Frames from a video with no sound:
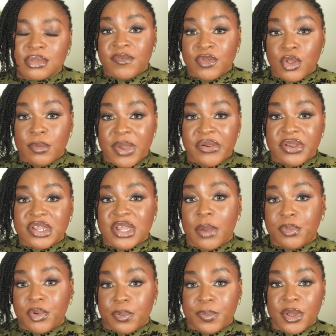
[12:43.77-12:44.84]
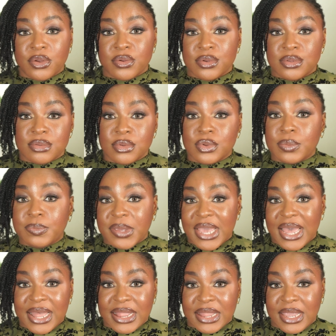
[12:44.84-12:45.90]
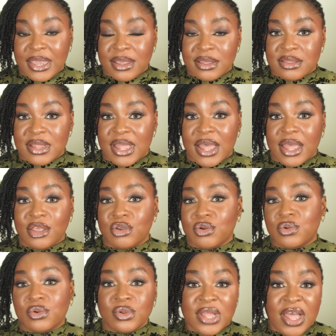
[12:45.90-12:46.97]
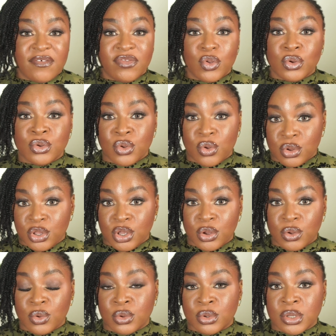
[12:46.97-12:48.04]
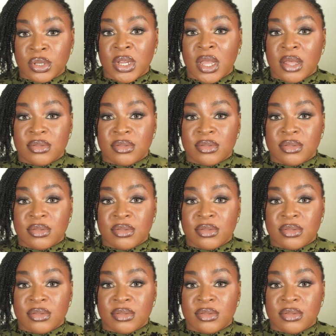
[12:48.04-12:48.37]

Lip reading: Even though marriage can propel you to do bigger things that you couldn't have done on your own,